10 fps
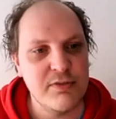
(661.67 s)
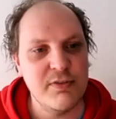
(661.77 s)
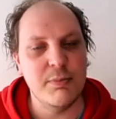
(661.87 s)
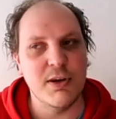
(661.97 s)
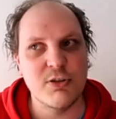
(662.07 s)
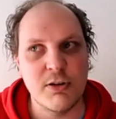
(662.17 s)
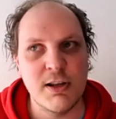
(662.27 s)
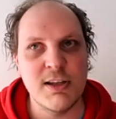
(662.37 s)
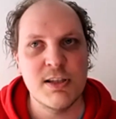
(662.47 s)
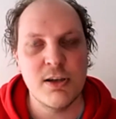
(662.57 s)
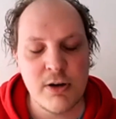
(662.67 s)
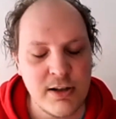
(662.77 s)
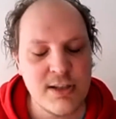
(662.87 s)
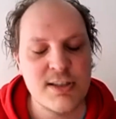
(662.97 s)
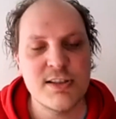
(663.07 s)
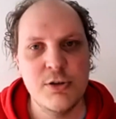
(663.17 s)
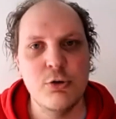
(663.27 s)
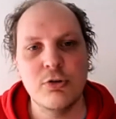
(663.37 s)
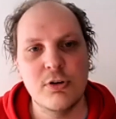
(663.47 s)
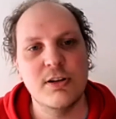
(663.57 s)
feedback. So they see, okay, this is the
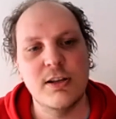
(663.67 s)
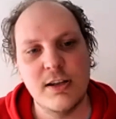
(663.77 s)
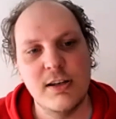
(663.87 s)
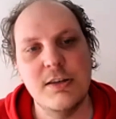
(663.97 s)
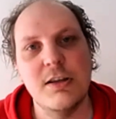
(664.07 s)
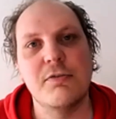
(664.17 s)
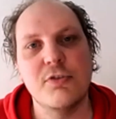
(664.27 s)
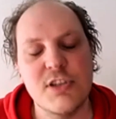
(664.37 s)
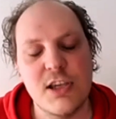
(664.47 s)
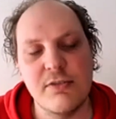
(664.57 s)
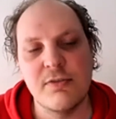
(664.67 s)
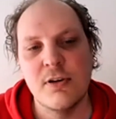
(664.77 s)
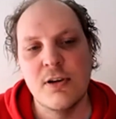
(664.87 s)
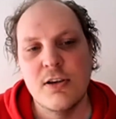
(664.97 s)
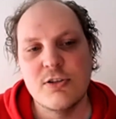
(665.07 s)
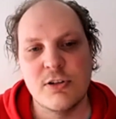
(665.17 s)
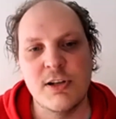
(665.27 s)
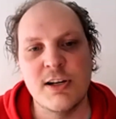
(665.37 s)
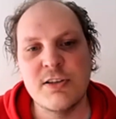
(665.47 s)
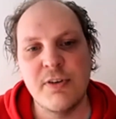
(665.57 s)
Yolt card that I need to have to save. So
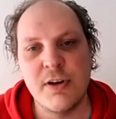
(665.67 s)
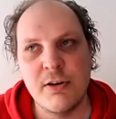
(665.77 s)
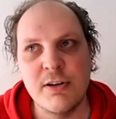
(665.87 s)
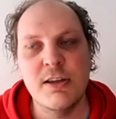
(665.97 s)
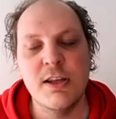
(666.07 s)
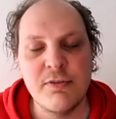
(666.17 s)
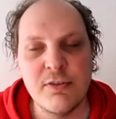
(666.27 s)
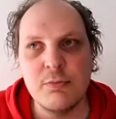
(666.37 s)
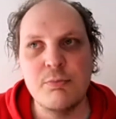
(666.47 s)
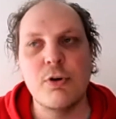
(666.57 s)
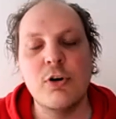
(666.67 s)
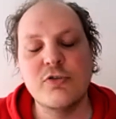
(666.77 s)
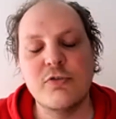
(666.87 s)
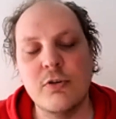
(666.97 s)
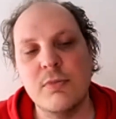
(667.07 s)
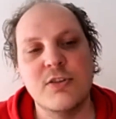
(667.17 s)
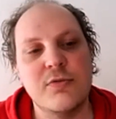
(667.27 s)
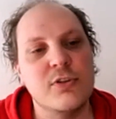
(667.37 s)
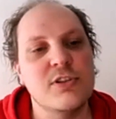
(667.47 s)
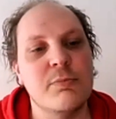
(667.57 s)
there's a very different approach from, let's,
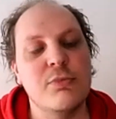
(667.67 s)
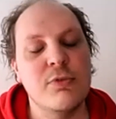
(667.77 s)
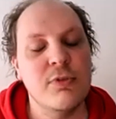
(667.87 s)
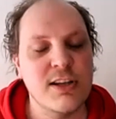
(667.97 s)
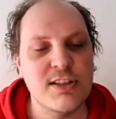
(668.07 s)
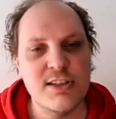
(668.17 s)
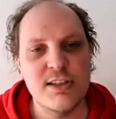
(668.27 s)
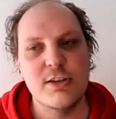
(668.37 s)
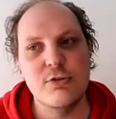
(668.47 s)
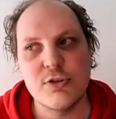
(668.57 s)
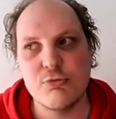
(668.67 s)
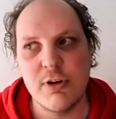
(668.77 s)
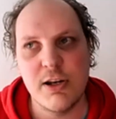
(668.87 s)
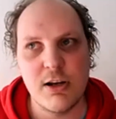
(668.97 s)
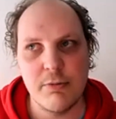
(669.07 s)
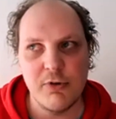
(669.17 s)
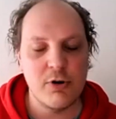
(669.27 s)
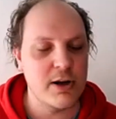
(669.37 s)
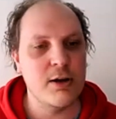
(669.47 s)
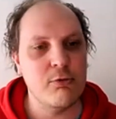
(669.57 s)
for example, existing users, where they come,
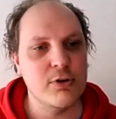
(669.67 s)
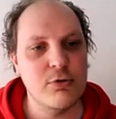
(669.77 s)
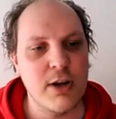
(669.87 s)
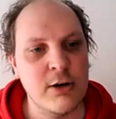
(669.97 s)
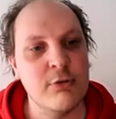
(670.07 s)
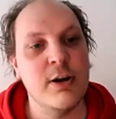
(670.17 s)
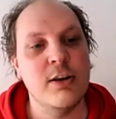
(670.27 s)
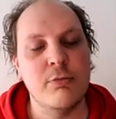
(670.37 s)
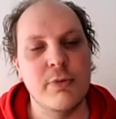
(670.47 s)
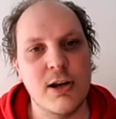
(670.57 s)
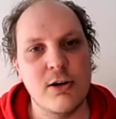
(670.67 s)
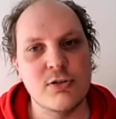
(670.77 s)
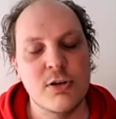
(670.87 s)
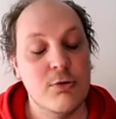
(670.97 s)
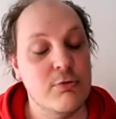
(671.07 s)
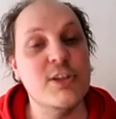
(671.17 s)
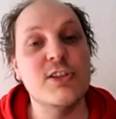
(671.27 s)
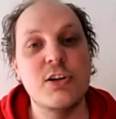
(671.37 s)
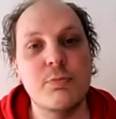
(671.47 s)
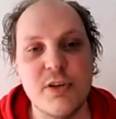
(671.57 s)
okay, I want to aggregate all my accounts, which is
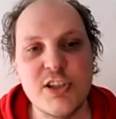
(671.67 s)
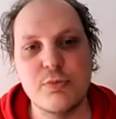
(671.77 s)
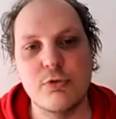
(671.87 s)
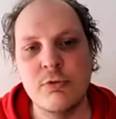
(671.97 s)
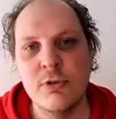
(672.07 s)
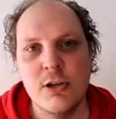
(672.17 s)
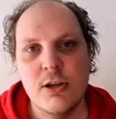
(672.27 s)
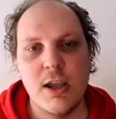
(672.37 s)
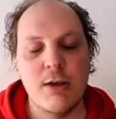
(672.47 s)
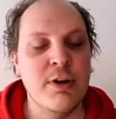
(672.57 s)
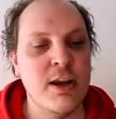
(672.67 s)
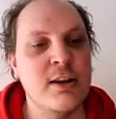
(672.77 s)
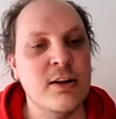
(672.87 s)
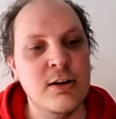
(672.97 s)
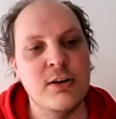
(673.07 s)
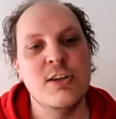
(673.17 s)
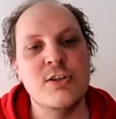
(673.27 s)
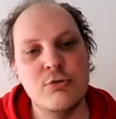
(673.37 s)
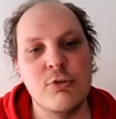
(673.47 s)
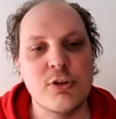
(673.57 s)
still possible. And we added, in
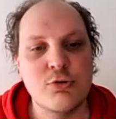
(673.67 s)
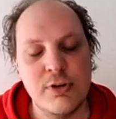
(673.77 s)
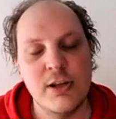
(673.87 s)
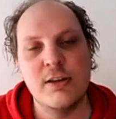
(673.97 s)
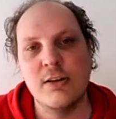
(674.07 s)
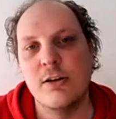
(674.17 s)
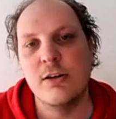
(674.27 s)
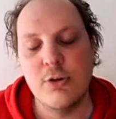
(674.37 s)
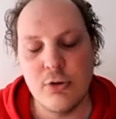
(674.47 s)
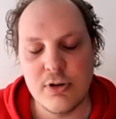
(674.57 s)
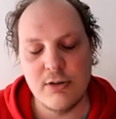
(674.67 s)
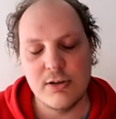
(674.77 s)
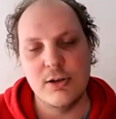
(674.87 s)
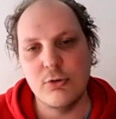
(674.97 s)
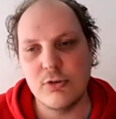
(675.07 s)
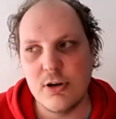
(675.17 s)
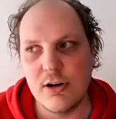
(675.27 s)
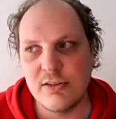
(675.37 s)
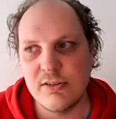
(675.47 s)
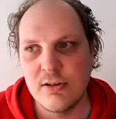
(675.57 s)
addition towards, we had the Yolt account and the Yolt
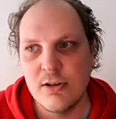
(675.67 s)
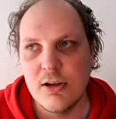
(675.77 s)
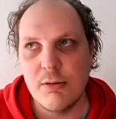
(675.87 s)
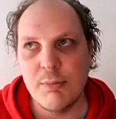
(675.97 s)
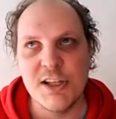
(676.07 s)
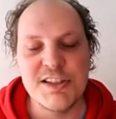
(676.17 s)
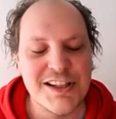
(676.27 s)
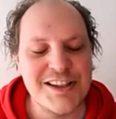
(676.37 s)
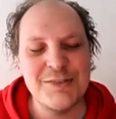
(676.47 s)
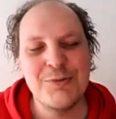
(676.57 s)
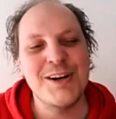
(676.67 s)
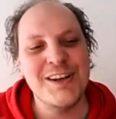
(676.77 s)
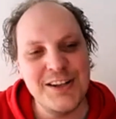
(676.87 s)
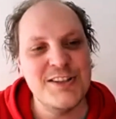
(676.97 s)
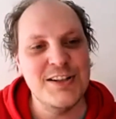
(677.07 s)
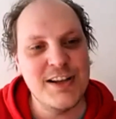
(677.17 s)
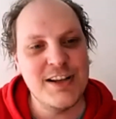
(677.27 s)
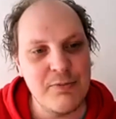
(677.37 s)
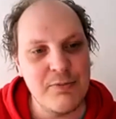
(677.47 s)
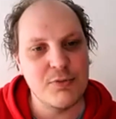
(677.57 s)
card. But it's not where they initially
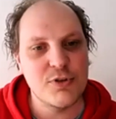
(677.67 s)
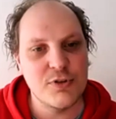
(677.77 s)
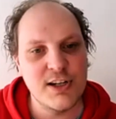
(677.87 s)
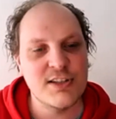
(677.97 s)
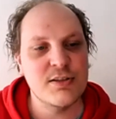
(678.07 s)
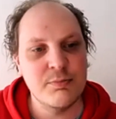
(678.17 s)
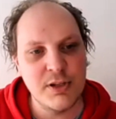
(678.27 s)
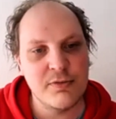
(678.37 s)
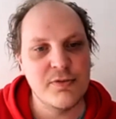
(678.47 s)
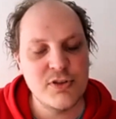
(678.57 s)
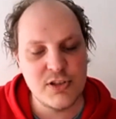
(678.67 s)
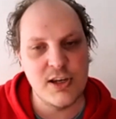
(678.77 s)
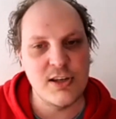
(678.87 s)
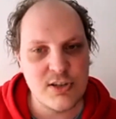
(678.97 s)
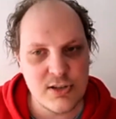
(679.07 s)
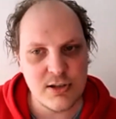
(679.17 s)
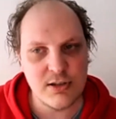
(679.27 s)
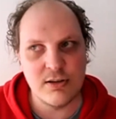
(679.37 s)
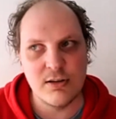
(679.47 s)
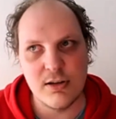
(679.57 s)
came from. So there's a bit of change
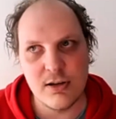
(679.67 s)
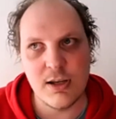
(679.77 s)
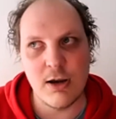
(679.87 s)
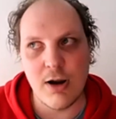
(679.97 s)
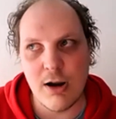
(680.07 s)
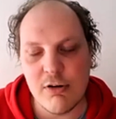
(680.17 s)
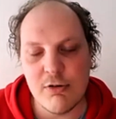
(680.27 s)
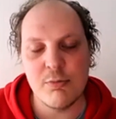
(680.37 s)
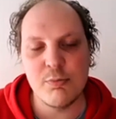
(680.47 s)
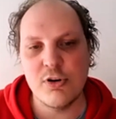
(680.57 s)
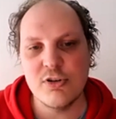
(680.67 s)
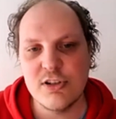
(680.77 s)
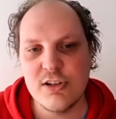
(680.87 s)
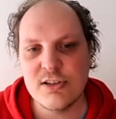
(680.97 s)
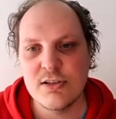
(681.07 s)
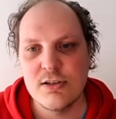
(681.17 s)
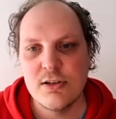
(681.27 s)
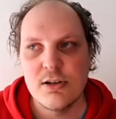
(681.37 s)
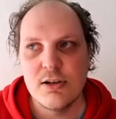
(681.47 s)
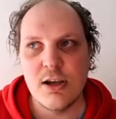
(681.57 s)
in how you approach this.
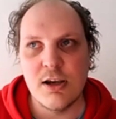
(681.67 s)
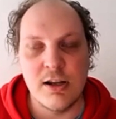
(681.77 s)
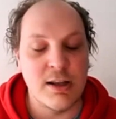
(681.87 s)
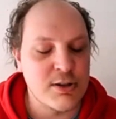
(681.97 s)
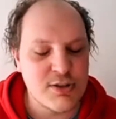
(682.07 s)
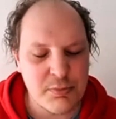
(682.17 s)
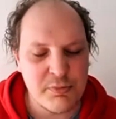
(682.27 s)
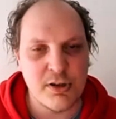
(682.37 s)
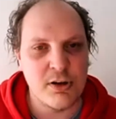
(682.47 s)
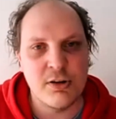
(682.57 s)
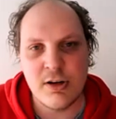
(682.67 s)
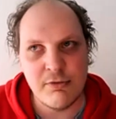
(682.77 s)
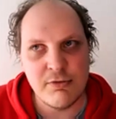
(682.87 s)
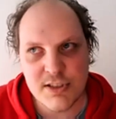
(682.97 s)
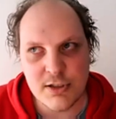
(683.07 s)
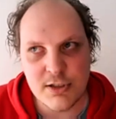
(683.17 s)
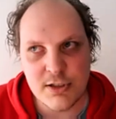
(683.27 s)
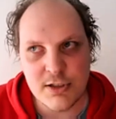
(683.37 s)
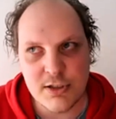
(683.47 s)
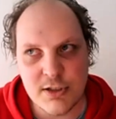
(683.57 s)
And that's something, okay, we still
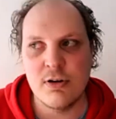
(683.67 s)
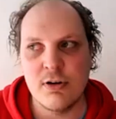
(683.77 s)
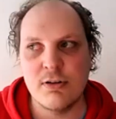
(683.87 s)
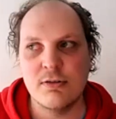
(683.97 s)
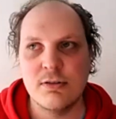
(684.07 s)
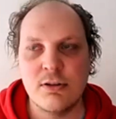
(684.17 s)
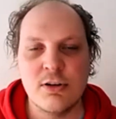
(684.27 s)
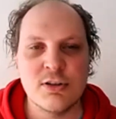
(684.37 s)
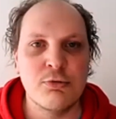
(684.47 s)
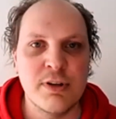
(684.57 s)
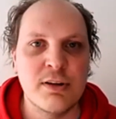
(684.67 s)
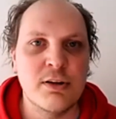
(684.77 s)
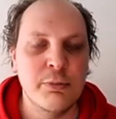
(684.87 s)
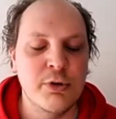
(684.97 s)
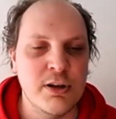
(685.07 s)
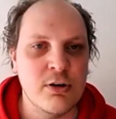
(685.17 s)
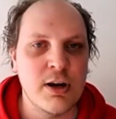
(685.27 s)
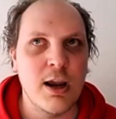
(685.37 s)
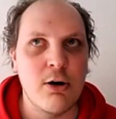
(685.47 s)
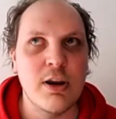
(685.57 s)
look also with the community,
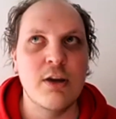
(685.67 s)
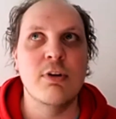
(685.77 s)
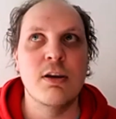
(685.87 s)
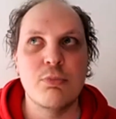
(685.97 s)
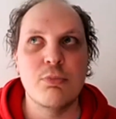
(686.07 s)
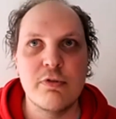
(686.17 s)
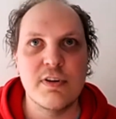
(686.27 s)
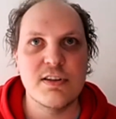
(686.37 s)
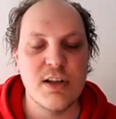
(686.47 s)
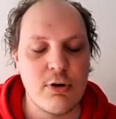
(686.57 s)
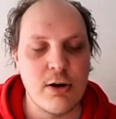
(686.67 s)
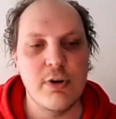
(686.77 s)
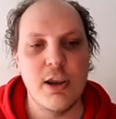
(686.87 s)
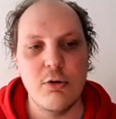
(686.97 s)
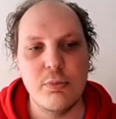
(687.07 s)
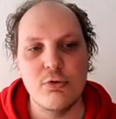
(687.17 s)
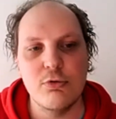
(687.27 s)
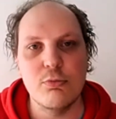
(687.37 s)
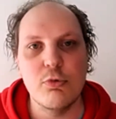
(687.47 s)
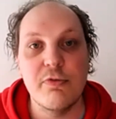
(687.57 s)
okay, how can we improve this? How can we help you
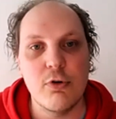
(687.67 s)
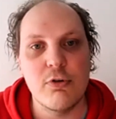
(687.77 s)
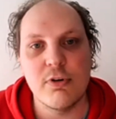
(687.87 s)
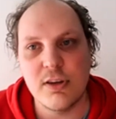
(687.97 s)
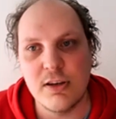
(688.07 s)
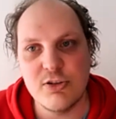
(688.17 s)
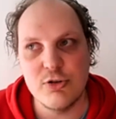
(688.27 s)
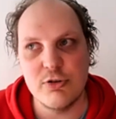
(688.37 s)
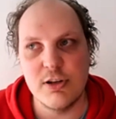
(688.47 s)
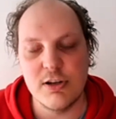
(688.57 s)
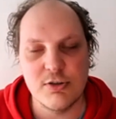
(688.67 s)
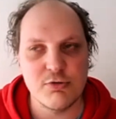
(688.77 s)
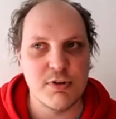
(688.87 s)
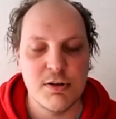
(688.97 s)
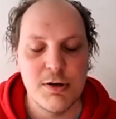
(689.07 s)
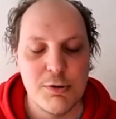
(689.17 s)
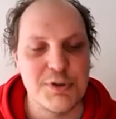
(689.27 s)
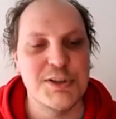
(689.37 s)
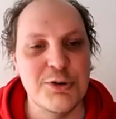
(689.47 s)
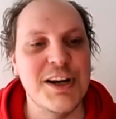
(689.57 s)
move forward in this journey? Because we're
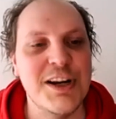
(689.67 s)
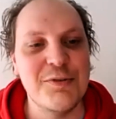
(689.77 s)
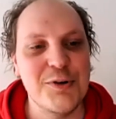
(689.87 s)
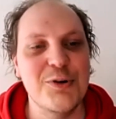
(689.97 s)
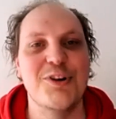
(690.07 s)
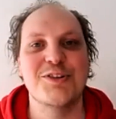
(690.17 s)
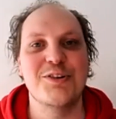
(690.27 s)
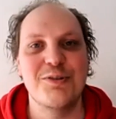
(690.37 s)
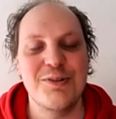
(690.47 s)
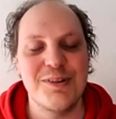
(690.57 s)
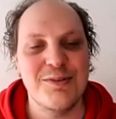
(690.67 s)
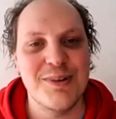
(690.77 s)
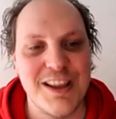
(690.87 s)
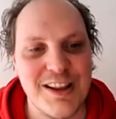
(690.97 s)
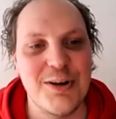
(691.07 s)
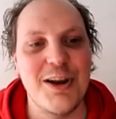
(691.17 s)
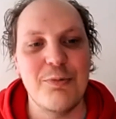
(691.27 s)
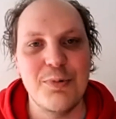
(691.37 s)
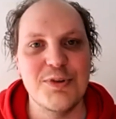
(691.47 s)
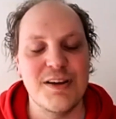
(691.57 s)
still there for you also to
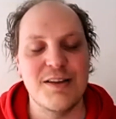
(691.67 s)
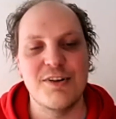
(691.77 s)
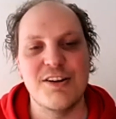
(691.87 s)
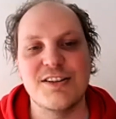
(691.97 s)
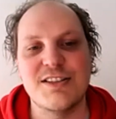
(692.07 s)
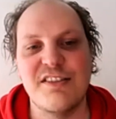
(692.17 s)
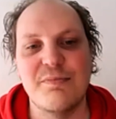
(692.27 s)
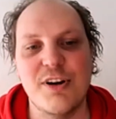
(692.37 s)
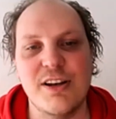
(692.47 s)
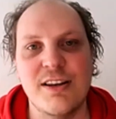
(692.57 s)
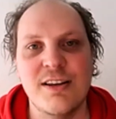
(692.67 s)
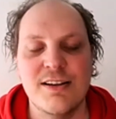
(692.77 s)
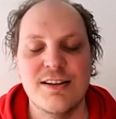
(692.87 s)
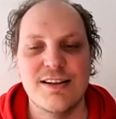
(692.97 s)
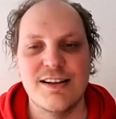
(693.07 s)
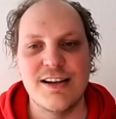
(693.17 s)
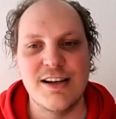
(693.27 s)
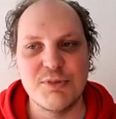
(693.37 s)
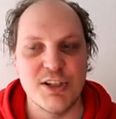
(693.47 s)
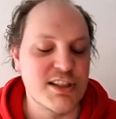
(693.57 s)
help you and save money.
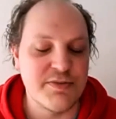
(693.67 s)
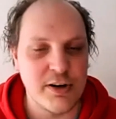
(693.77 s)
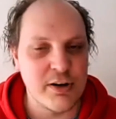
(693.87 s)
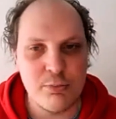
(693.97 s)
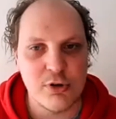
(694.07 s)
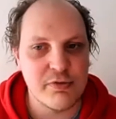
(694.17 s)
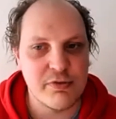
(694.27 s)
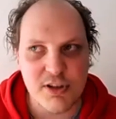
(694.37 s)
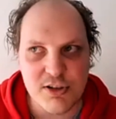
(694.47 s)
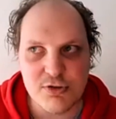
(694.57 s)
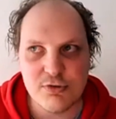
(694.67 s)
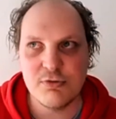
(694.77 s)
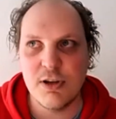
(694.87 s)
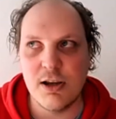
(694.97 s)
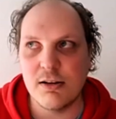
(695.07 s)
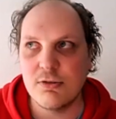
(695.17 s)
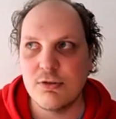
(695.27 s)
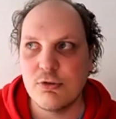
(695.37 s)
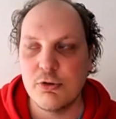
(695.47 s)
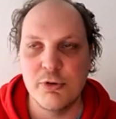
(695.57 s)
So that's very important for us to
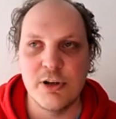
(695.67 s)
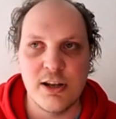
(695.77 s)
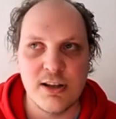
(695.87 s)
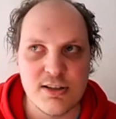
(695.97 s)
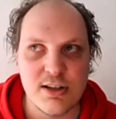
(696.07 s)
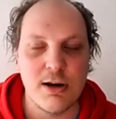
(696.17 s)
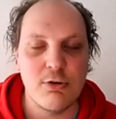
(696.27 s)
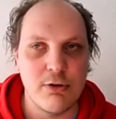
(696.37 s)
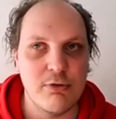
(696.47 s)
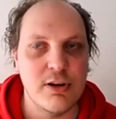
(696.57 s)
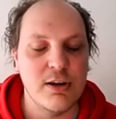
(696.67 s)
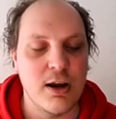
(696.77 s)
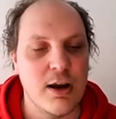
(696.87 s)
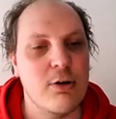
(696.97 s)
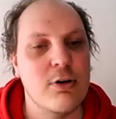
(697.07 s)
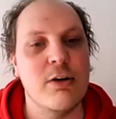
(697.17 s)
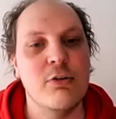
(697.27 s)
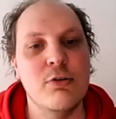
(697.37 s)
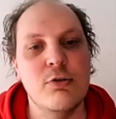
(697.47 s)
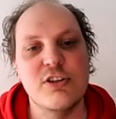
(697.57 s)
communicate this, and how can we
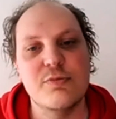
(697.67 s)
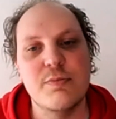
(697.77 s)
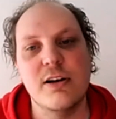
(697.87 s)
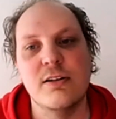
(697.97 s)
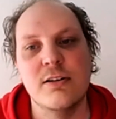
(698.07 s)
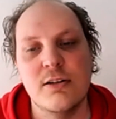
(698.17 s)
do this better?